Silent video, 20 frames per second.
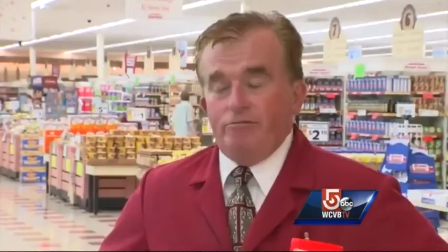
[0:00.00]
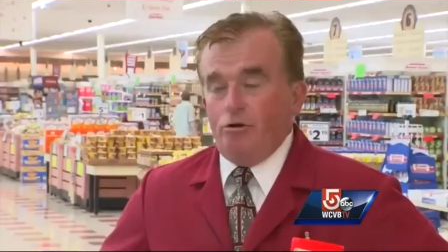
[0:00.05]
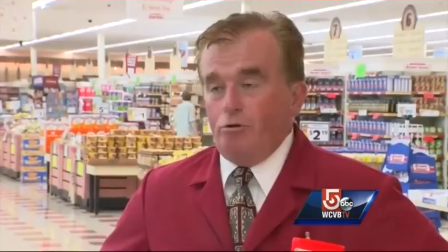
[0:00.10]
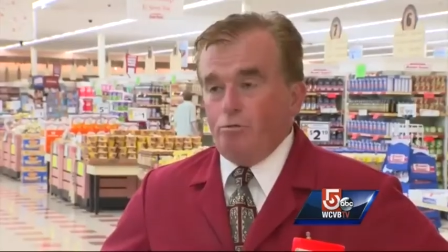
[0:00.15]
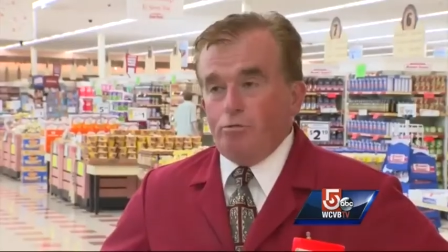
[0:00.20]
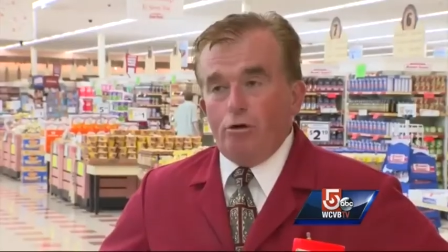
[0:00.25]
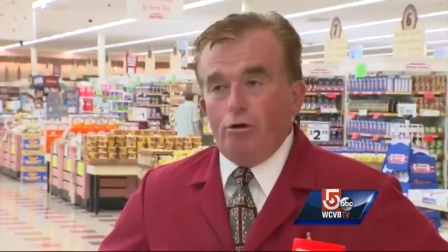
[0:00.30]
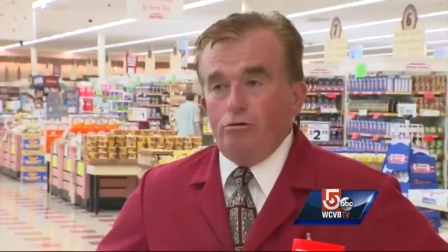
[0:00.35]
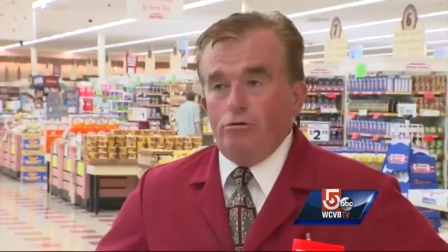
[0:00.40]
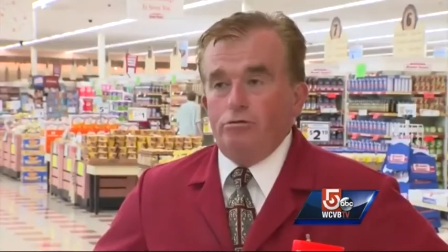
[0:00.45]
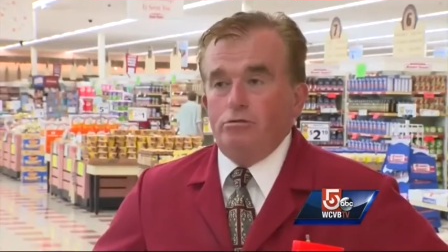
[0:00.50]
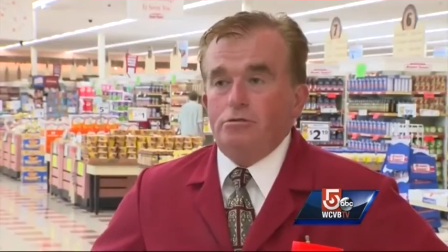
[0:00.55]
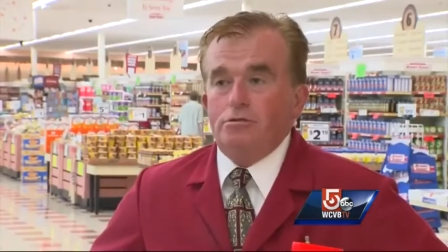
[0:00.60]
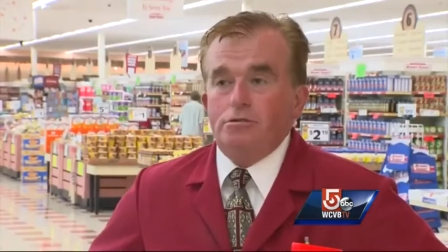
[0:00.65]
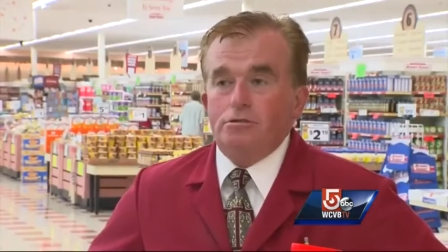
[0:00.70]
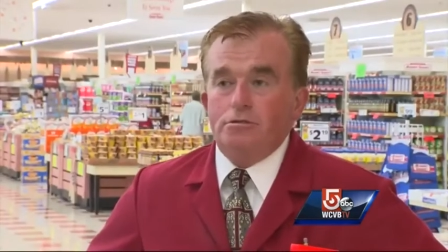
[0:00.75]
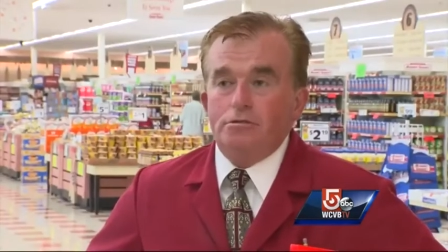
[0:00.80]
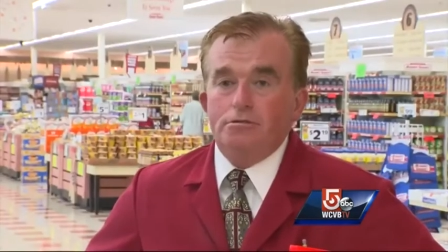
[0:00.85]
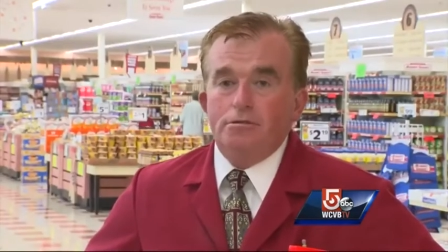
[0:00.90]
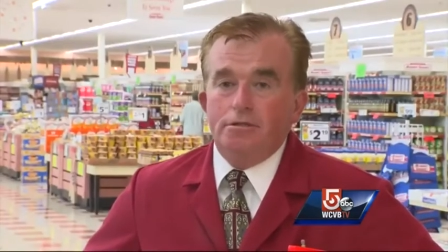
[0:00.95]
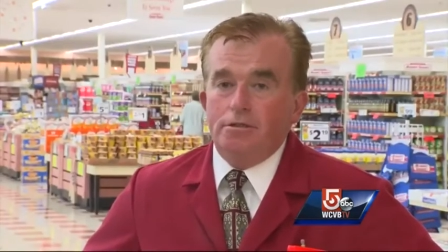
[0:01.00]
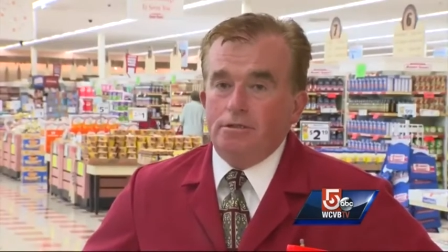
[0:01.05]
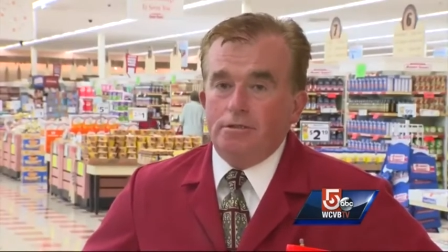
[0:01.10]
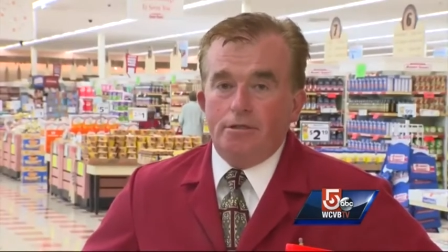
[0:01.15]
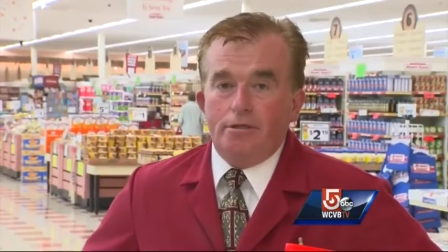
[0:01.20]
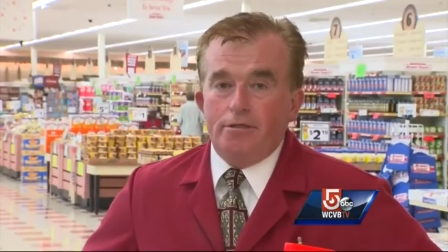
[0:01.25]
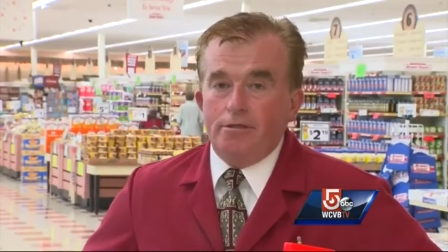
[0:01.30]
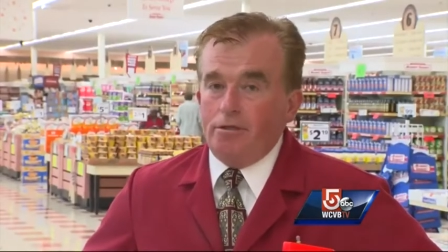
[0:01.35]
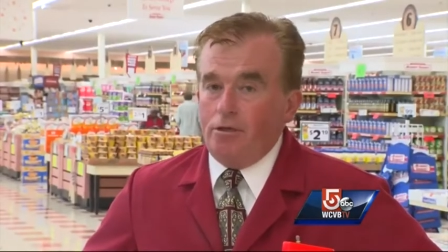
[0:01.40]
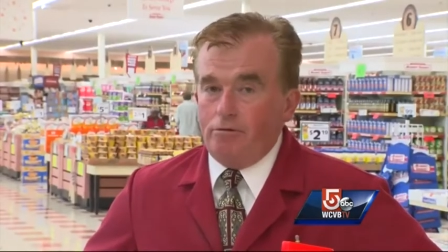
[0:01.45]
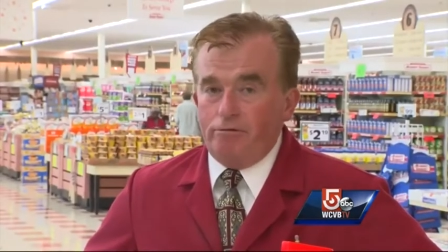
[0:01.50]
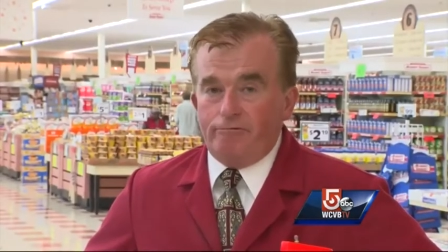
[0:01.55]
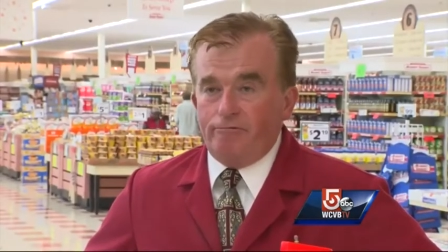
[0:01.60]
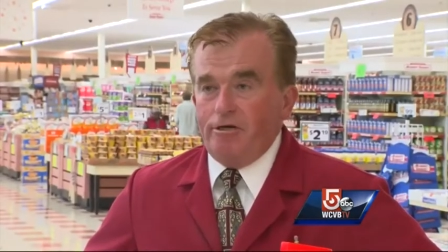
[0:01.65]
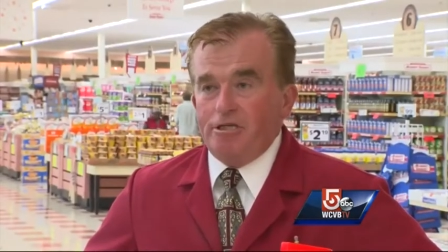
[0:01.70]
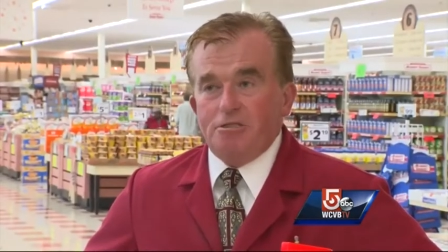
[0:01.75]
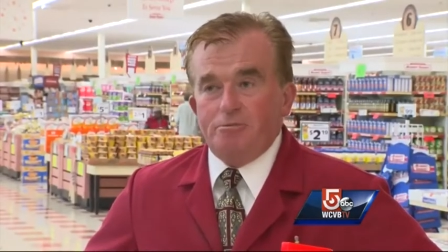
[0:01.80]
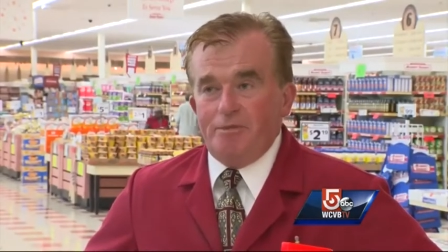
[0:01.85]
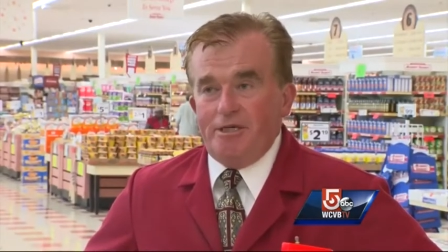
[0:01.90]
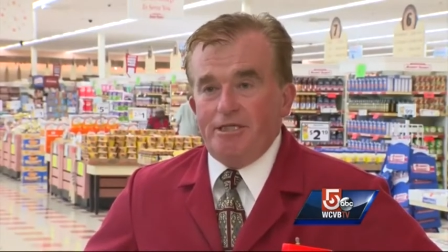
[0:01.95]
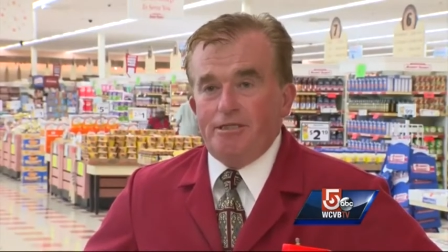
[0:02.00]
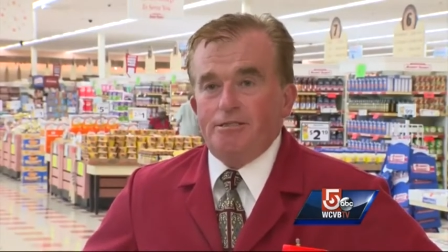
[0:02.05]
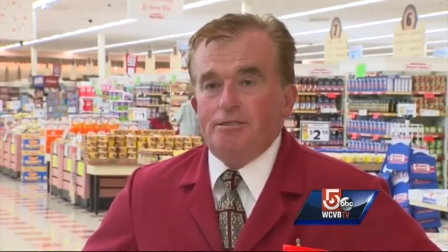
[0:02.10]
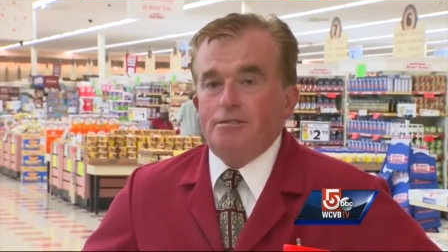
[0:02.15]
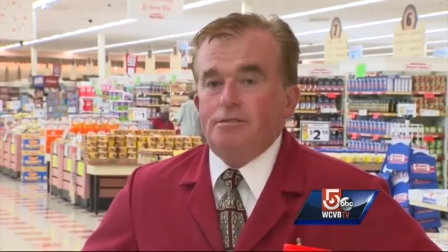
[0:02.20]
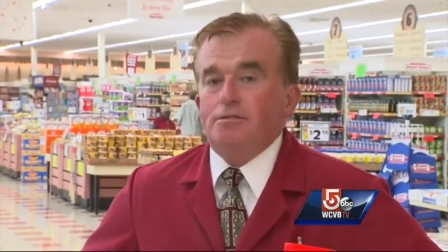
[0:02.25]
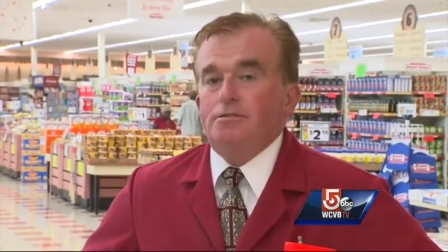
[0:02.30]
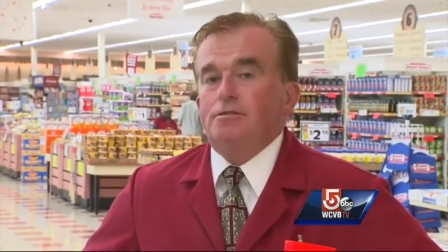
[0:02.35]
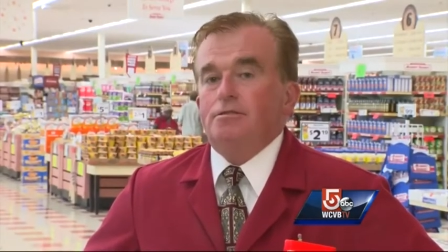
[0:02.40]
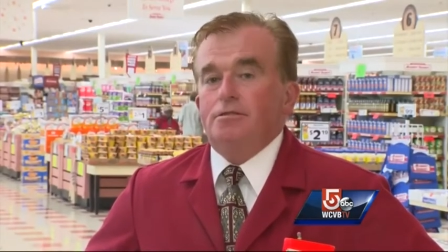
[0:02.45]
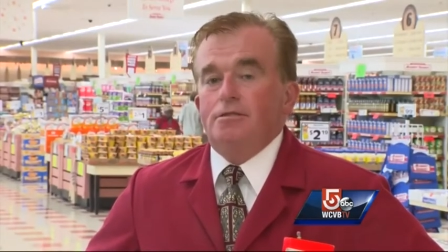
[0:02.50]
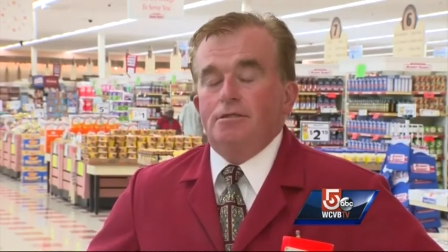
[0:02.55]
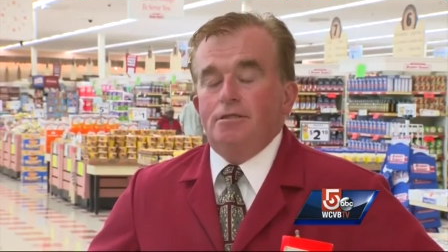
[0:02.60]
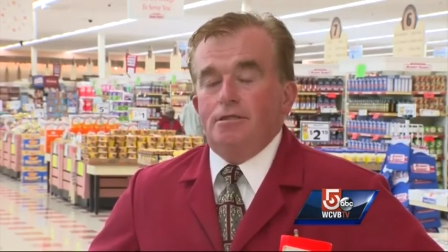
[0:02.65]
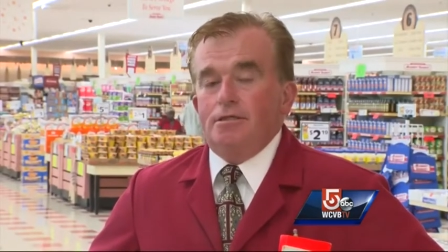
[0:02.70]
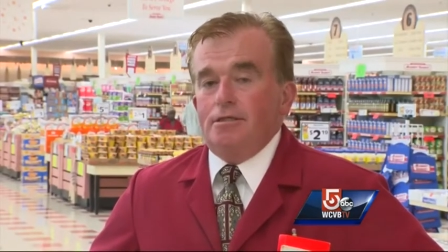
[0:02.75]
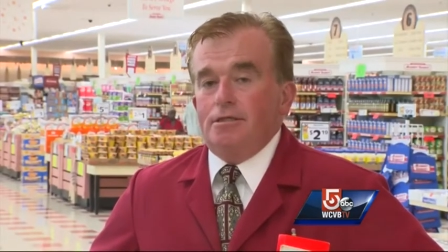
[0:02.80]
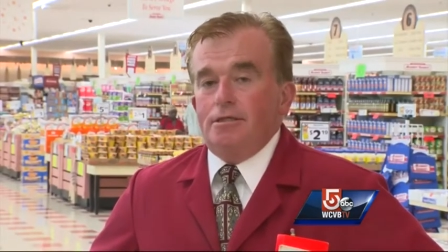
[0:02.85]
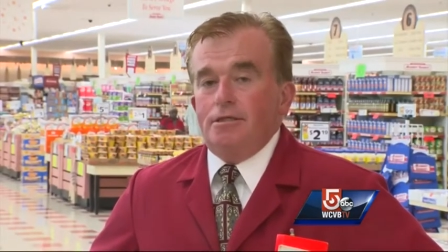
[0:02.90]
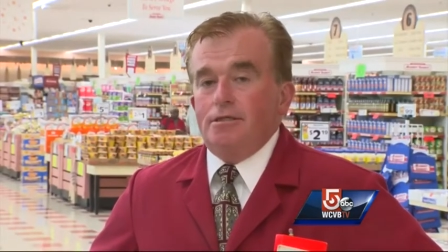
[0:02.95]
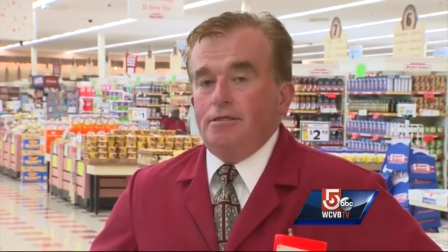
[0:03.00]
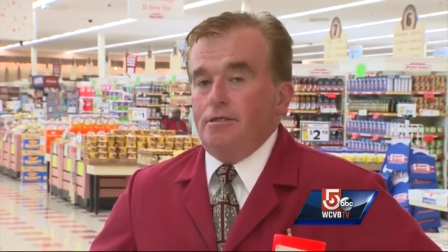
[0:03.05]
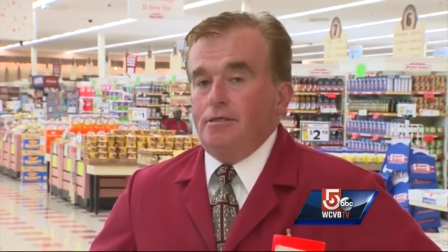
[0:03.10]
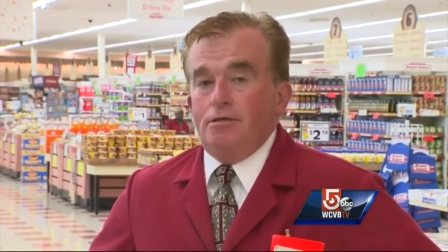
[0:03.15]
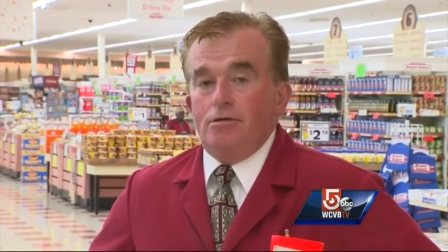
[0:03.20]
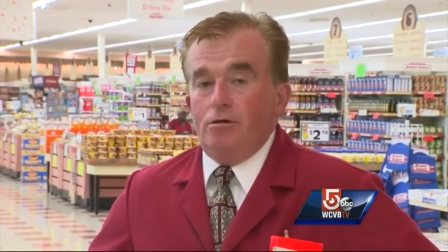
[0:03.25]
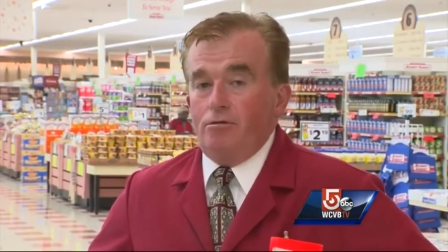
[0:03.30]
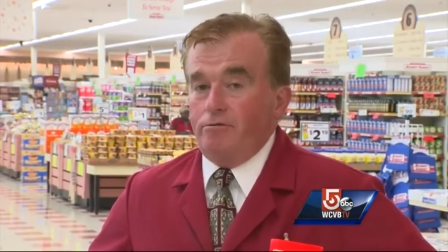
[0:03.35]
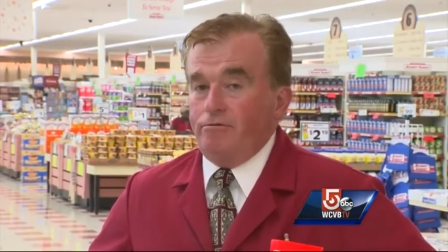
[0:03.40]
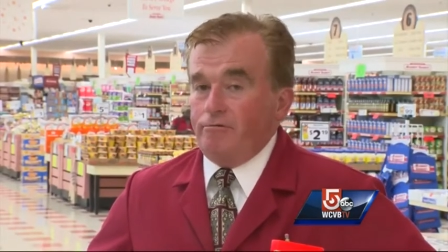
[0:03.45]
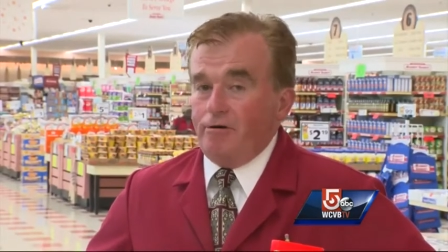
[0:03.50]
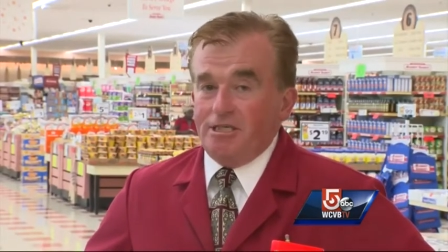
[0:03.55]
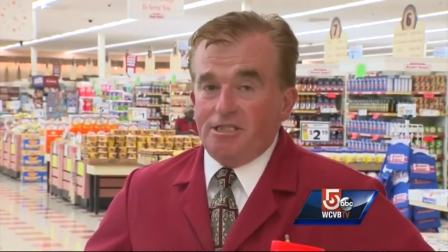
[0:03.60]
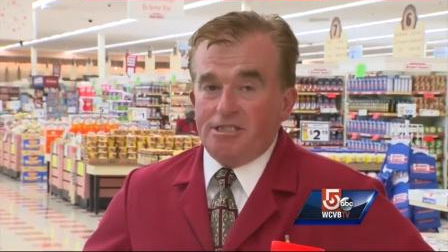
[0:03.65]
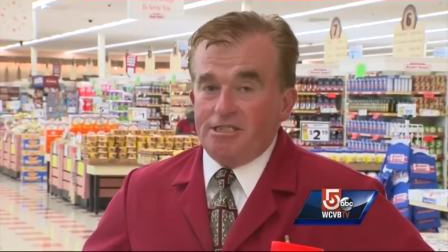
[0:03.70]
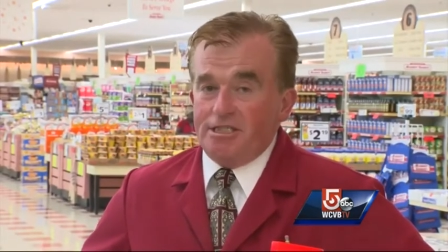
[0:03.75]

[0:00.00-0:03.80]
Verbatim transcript: no produce, no fresh meat, no fresh